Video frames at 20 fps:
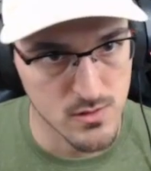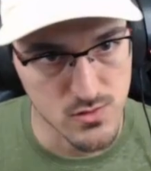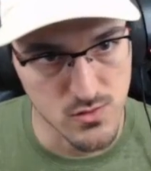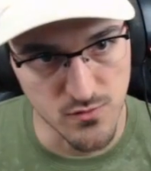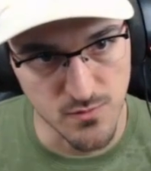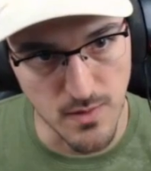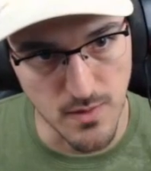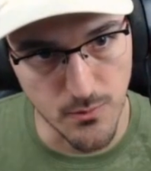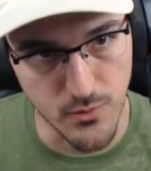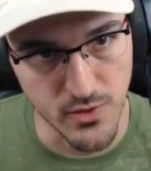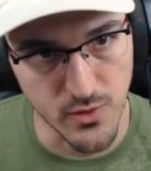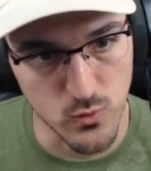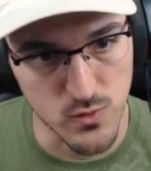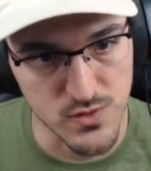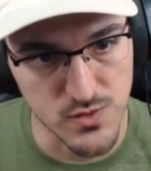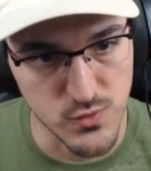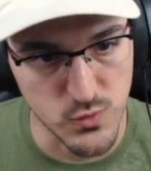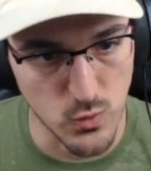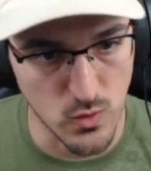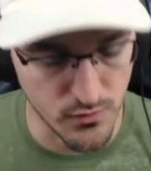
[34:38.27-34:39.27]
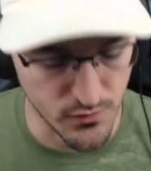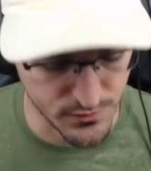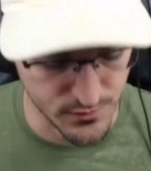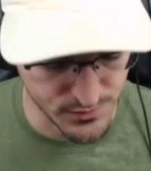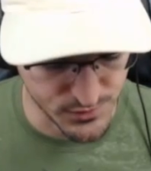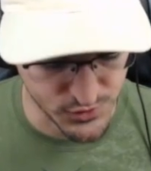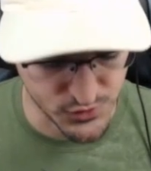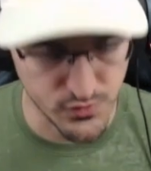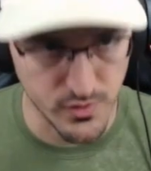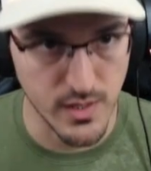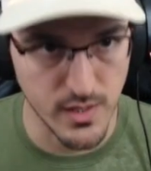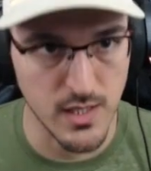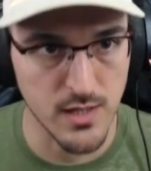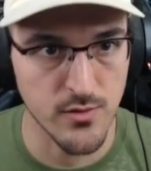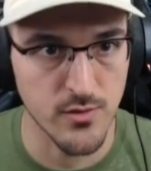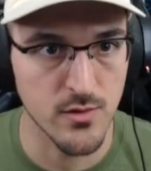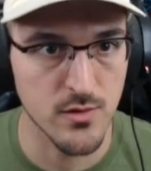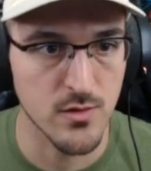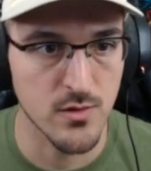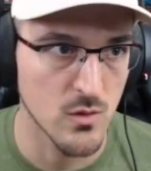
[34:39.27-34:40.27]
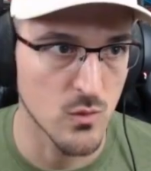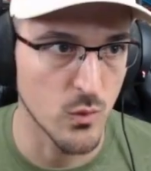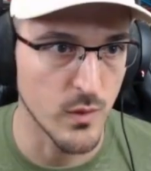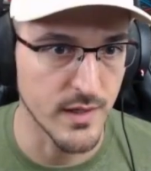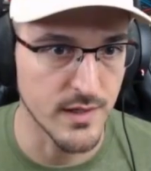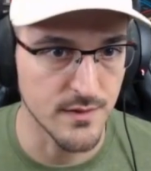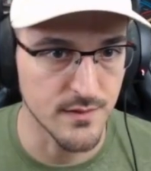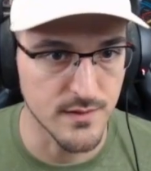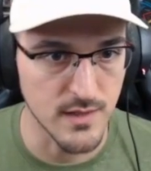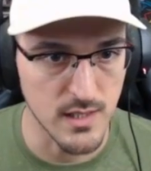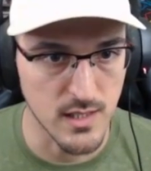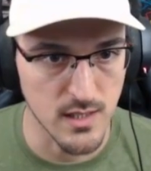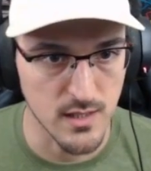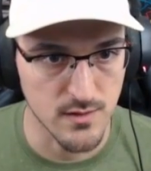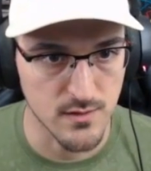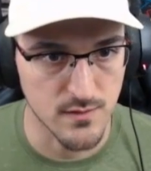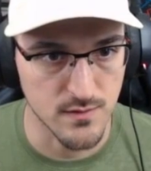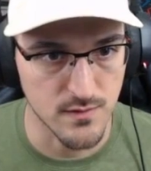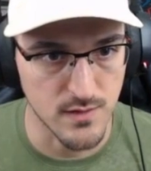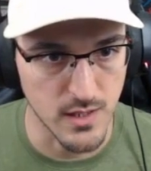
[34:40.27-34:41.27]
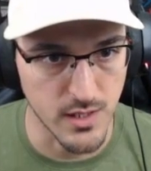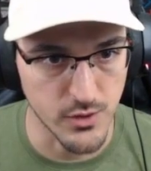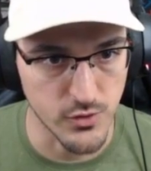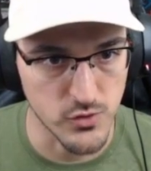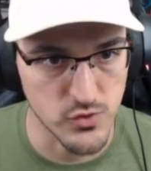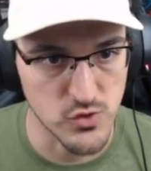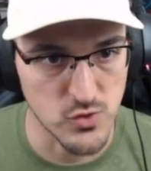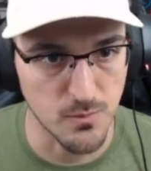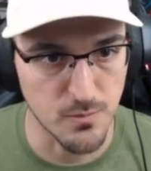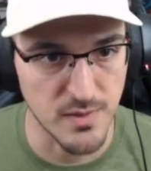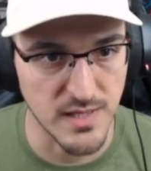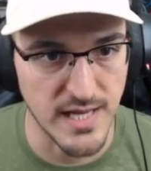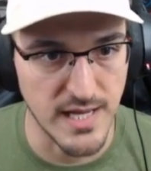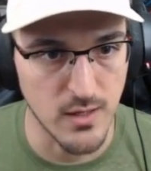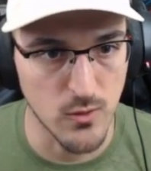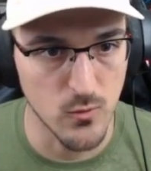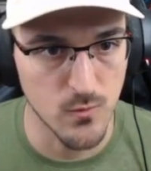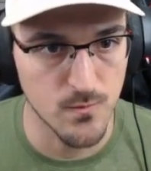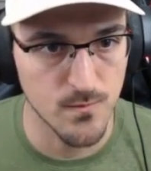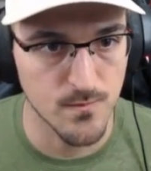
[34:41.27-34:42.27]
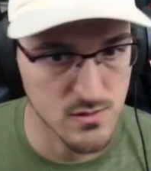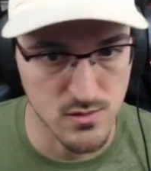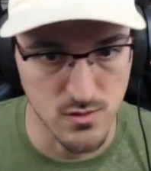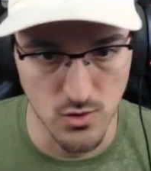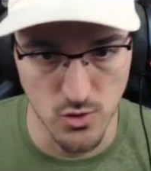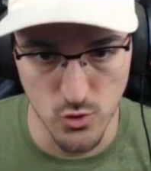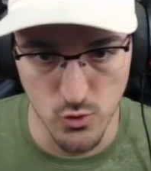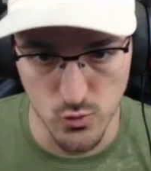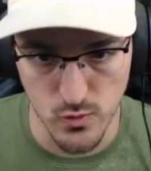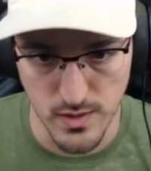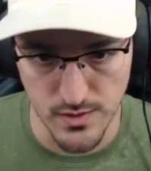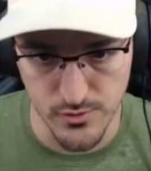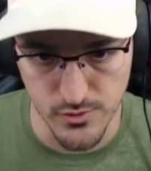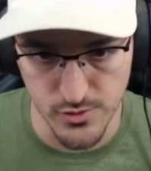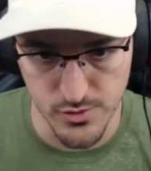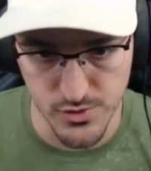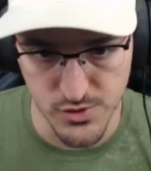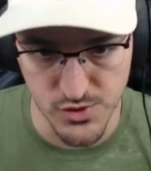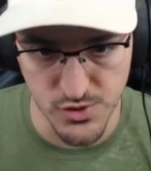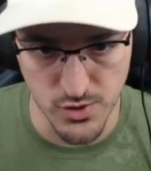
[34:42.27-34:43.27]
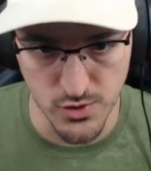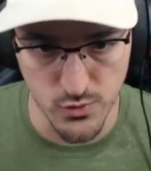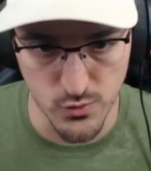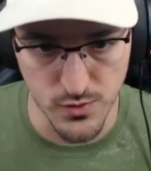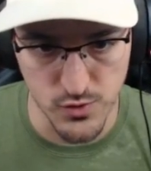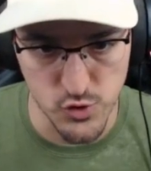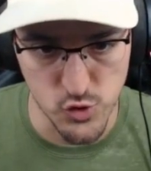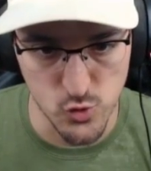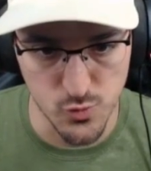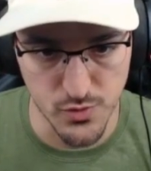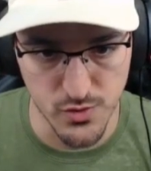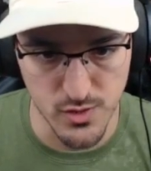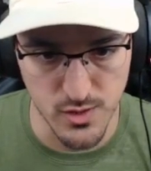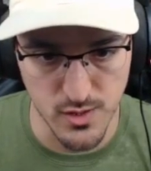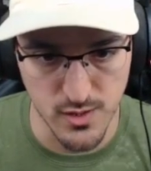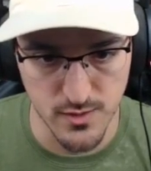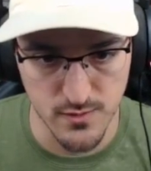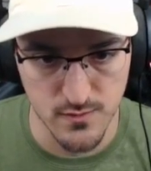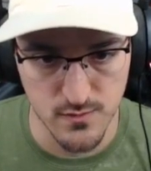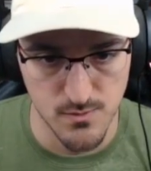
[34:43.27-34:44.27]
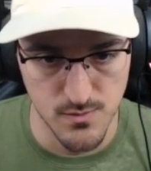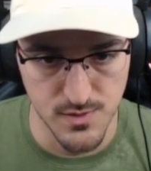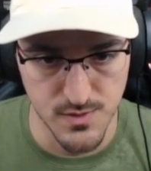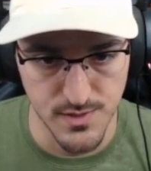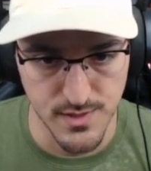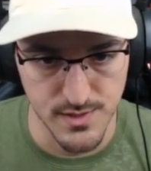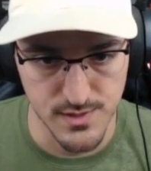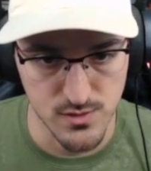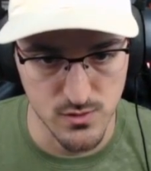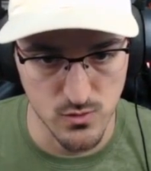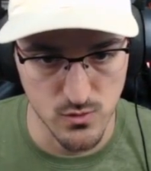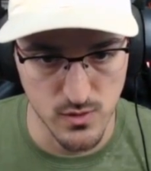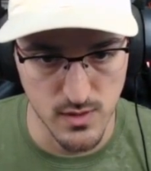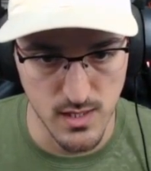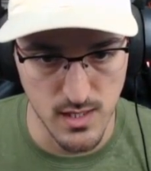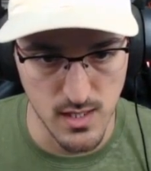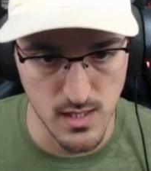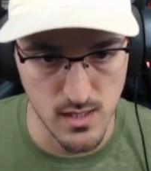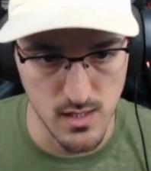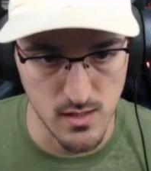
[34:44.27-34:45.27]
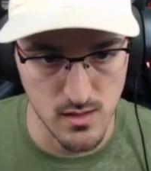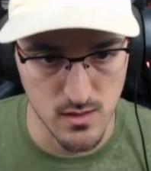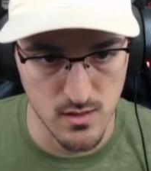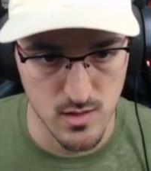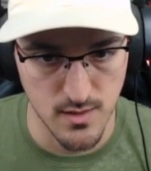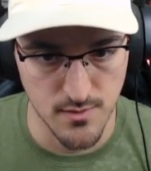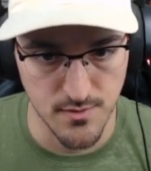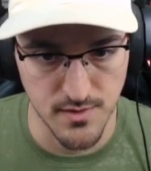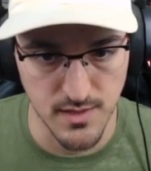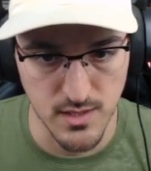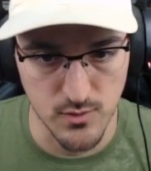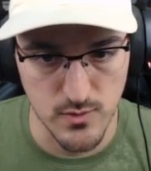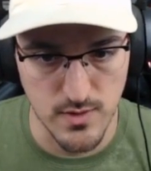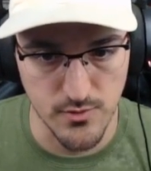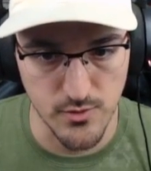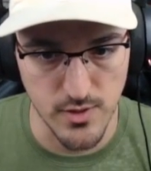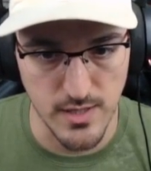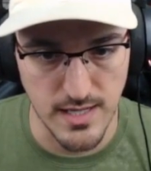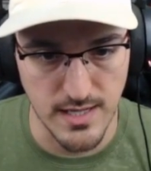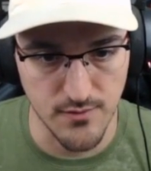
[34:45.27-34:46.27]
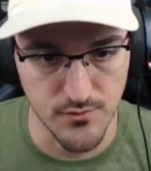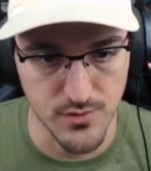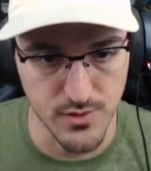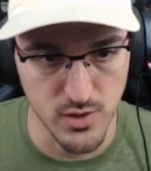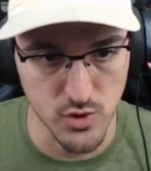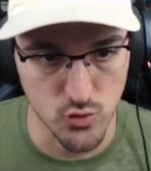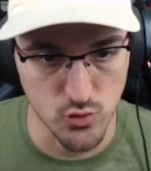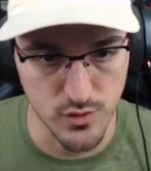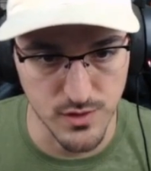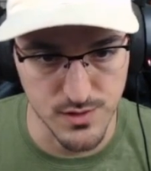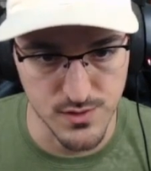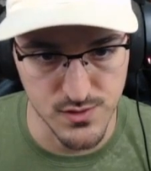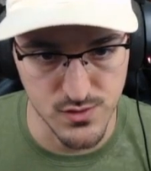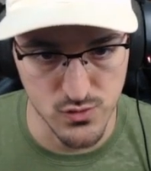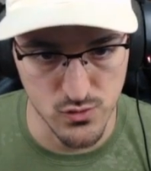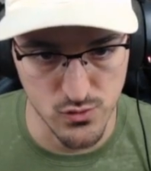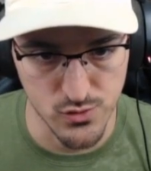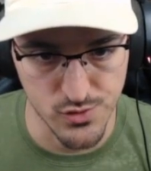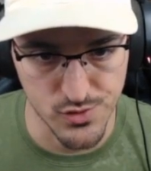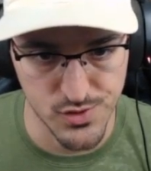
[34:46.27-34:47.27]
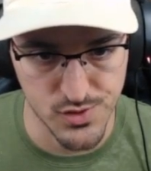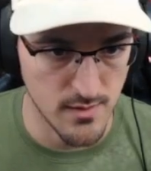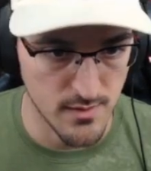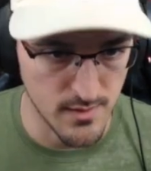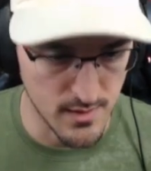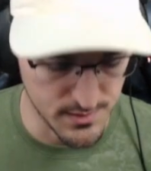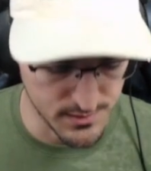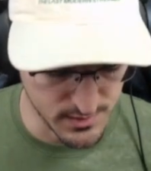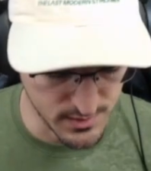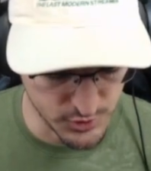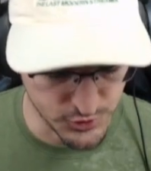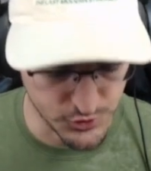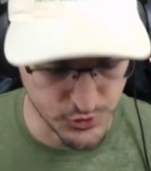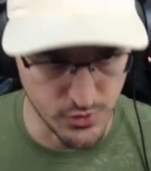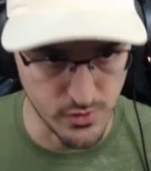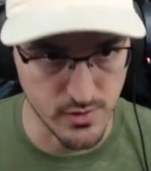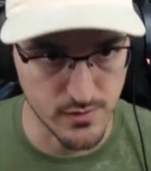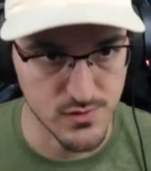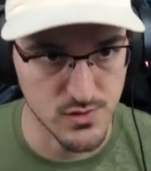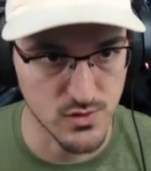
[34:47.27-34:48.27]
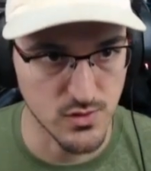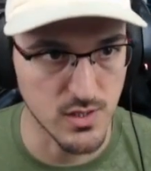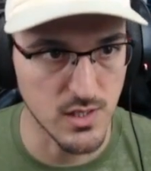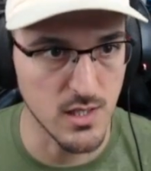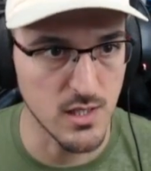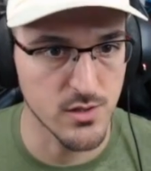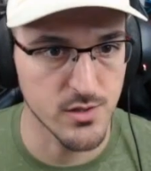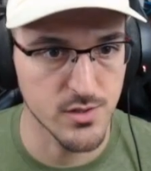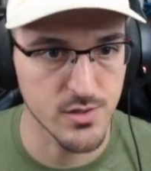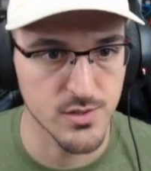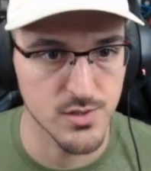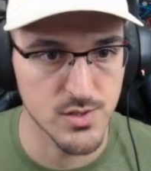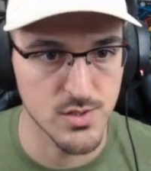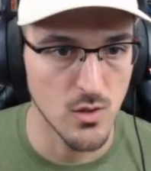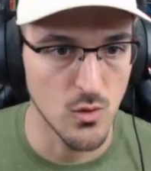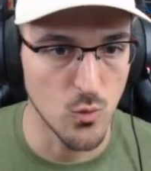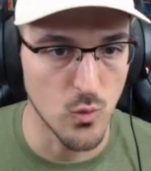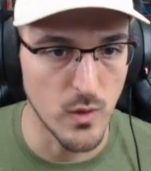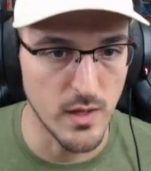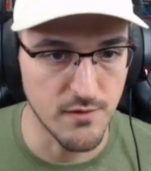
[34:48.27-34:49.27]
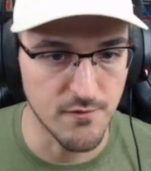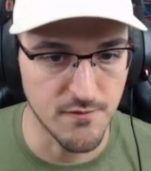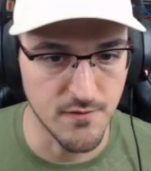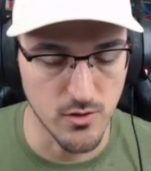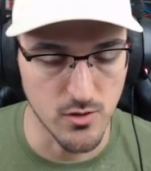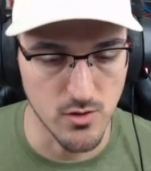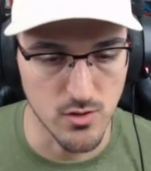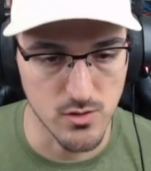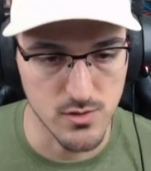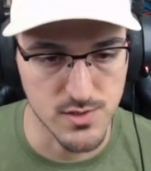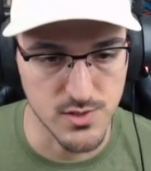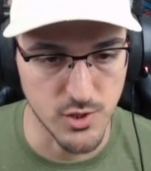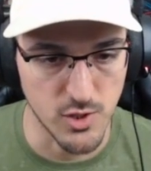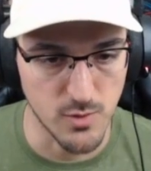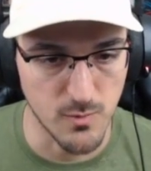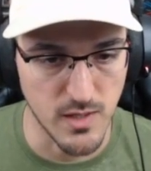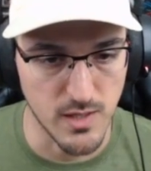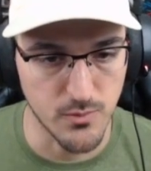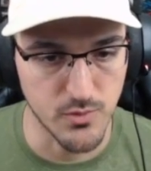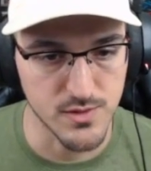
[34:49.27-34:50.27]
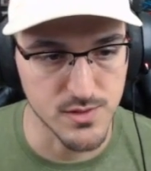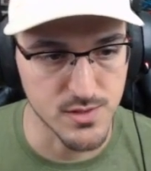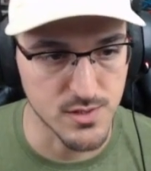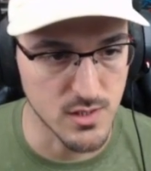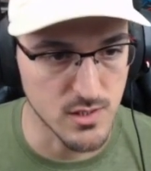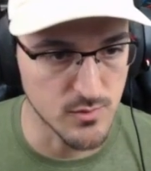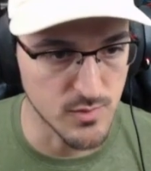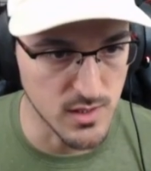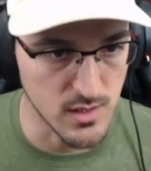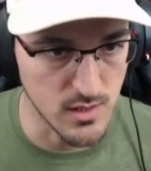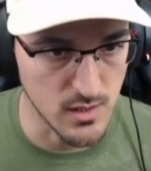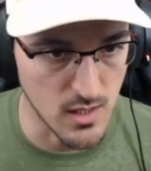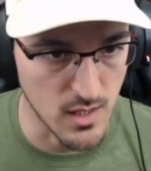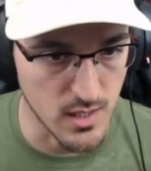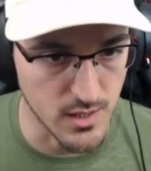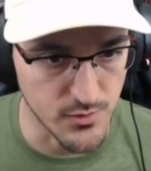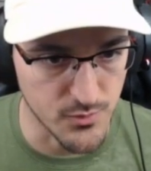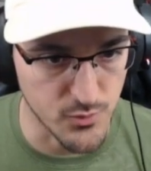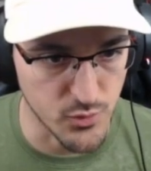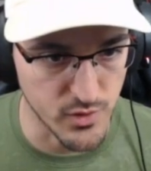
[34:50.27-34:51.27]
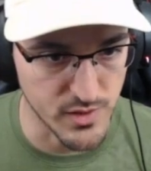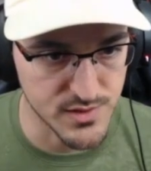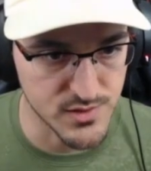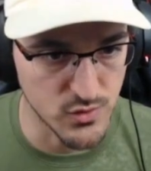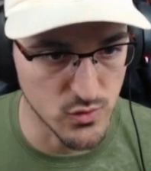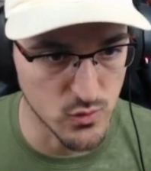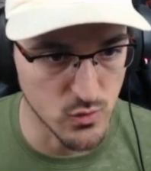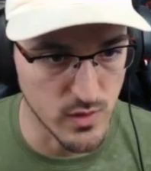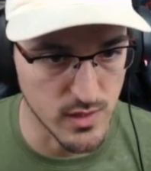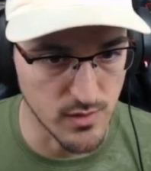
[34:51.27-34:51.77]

So if my opponent wants to offer the trade, we can take it. They can also plow. This Glowrider's not looking super hot, but that's okay. I think I'd rather have the green source than the alternative. So here's Wayfarer, so now my opponent's gonna be hard pressed to do